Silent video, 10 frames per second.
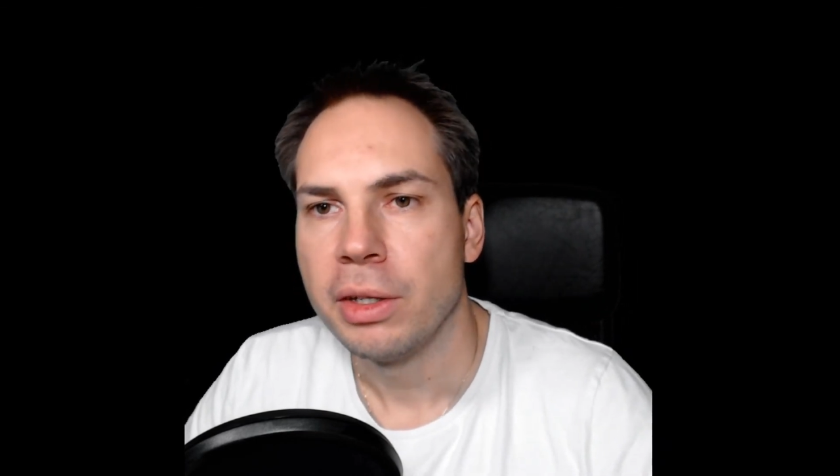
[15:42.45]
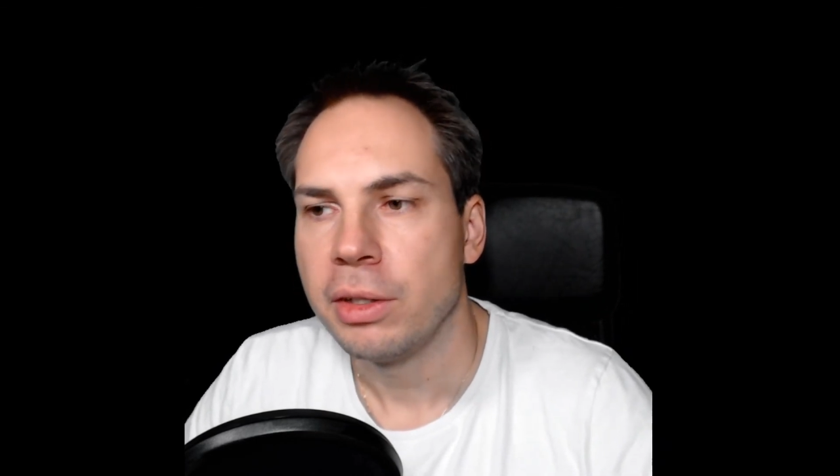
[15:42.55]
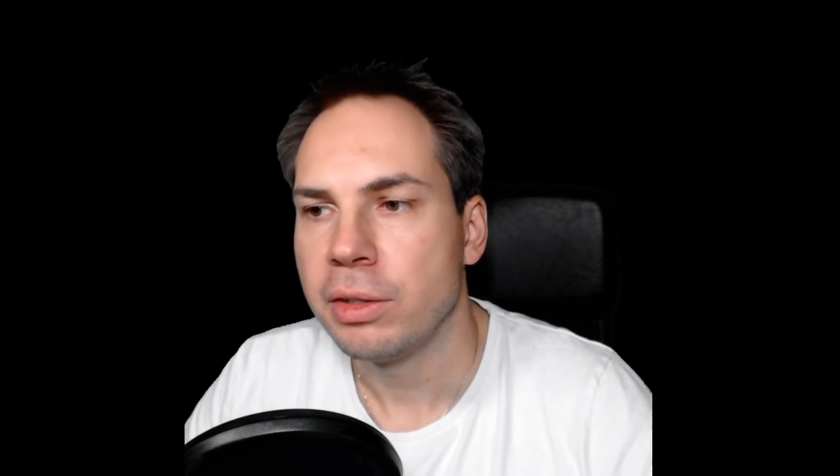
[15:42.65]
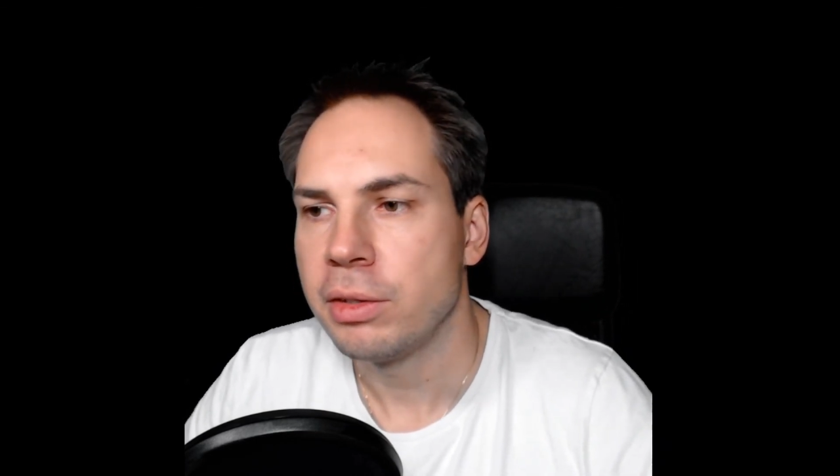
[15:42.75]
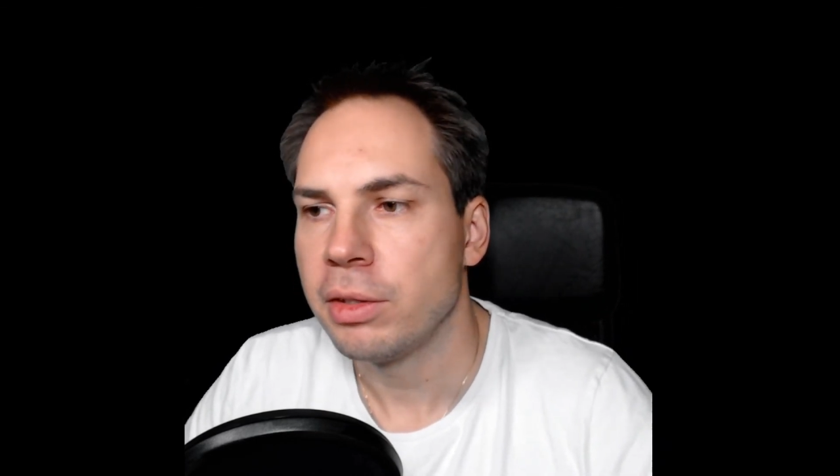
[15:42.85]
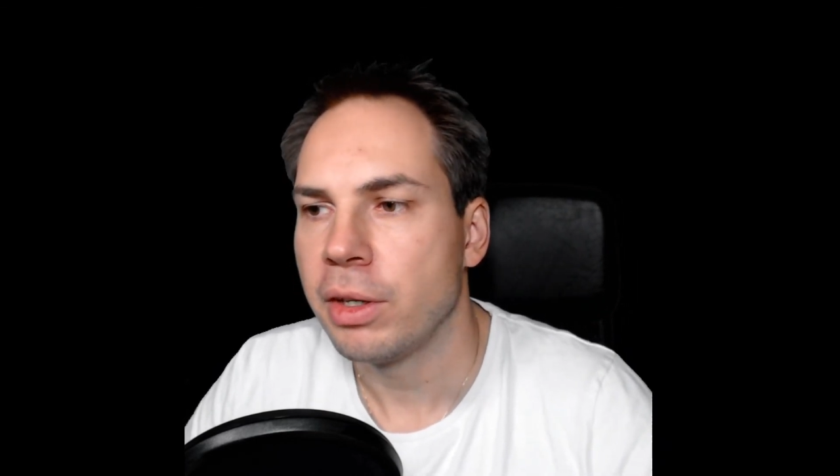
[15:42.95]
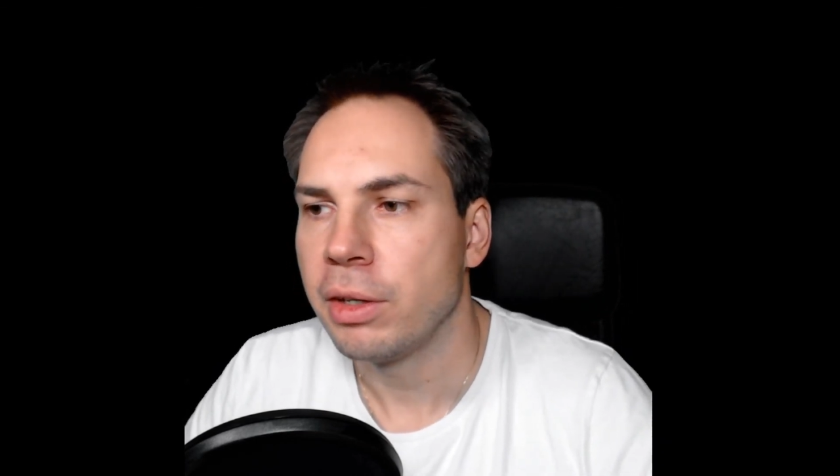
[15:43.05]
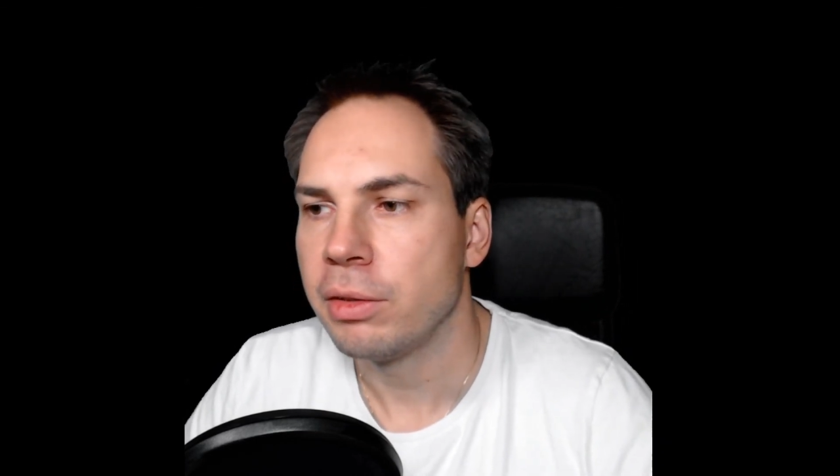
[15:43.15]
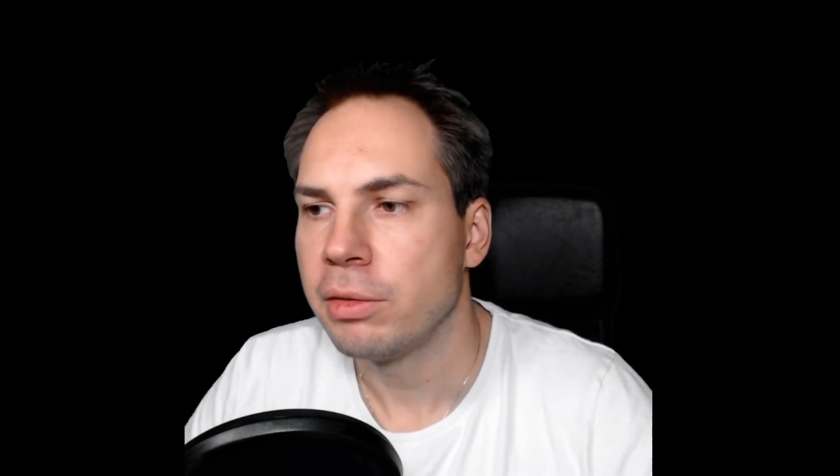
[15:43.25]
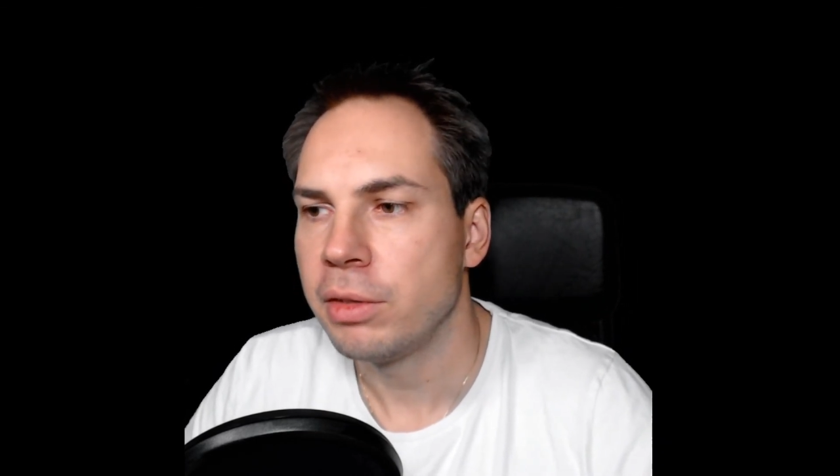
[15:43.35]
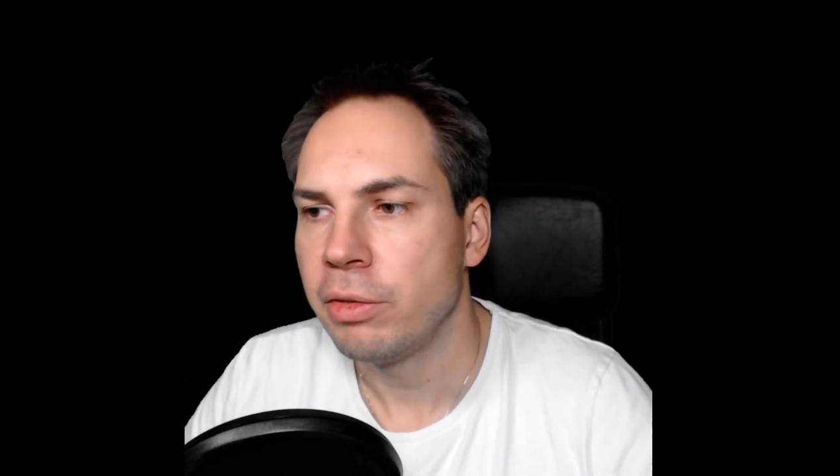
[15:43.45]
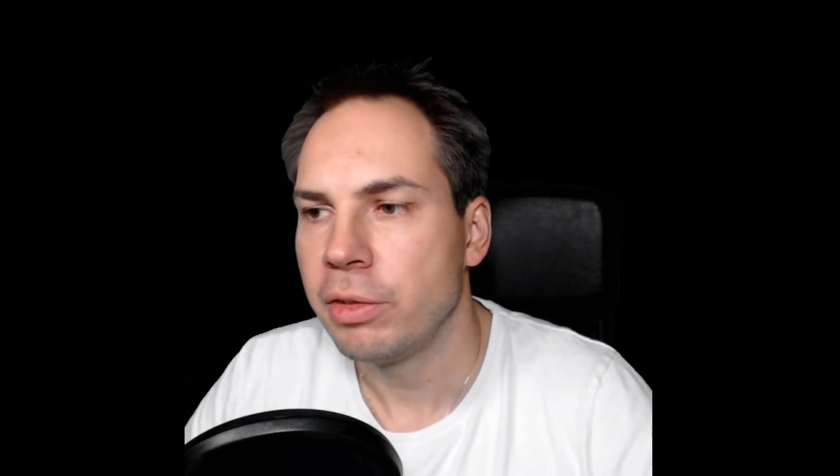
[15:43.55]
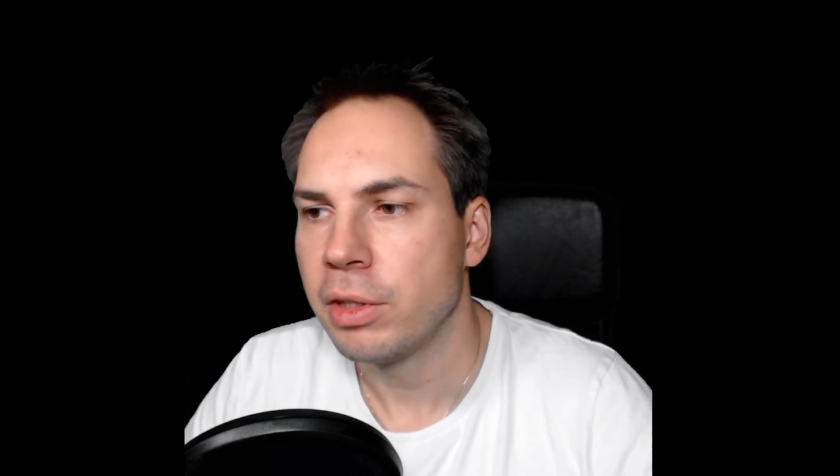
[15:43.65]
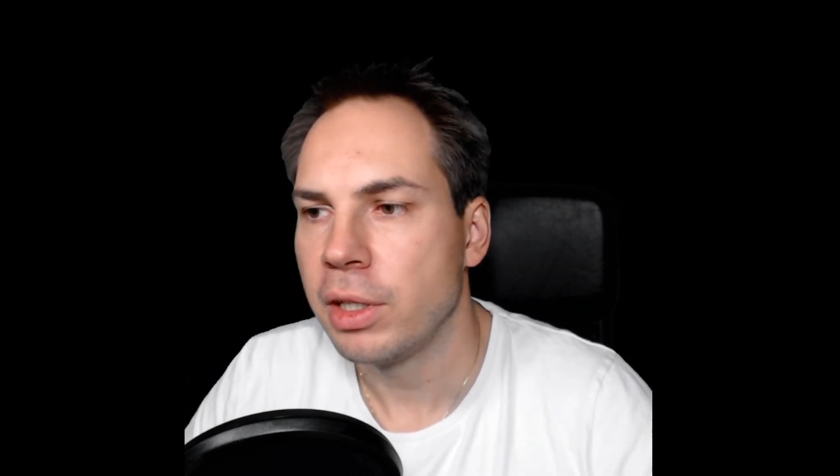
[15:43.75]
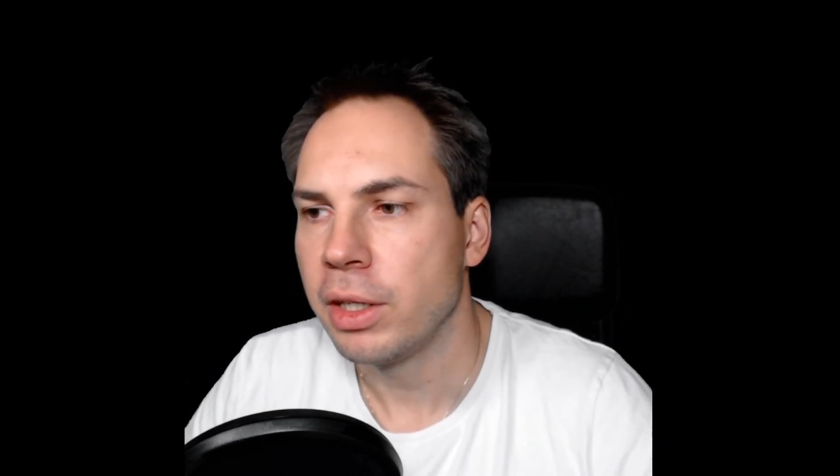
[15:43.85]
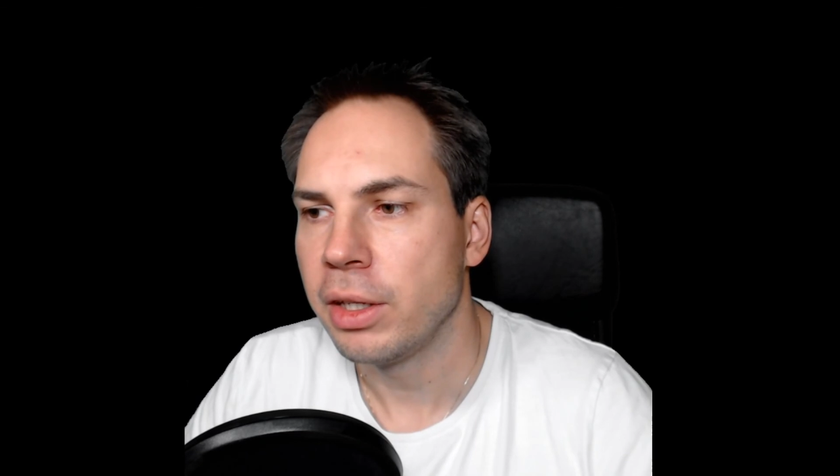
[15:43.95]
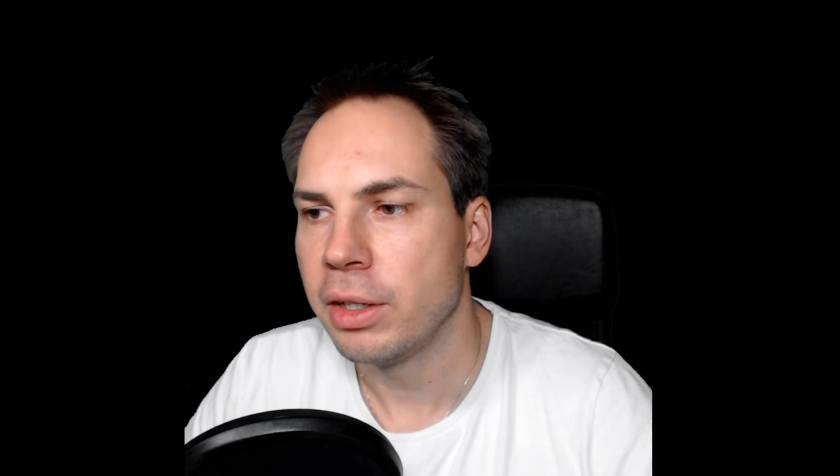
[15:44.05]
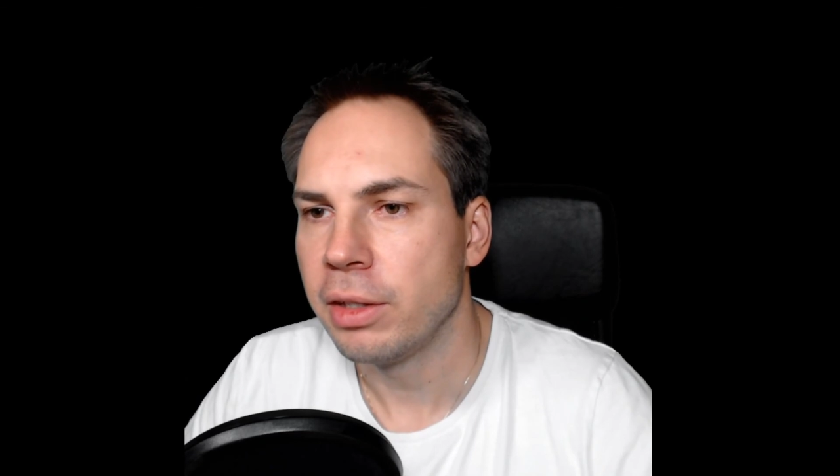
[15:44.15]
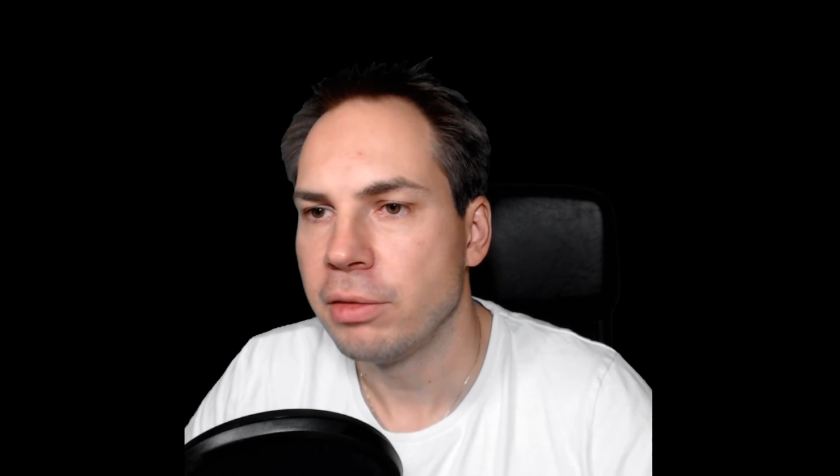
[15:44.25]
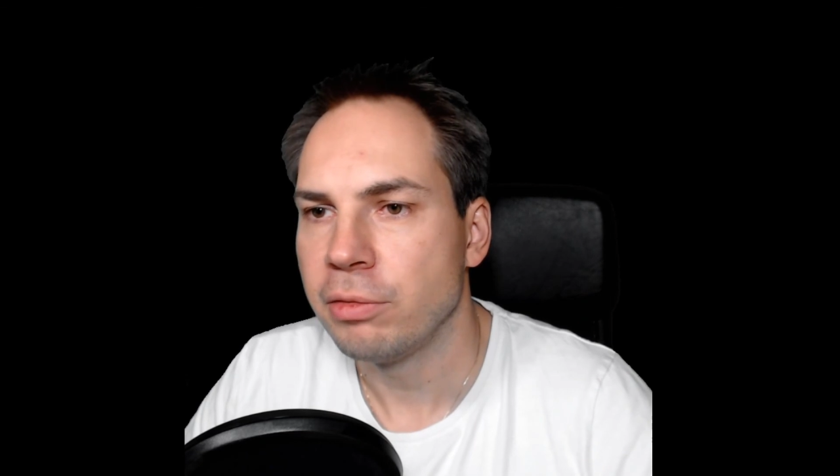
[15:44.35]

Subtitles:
It's definitely a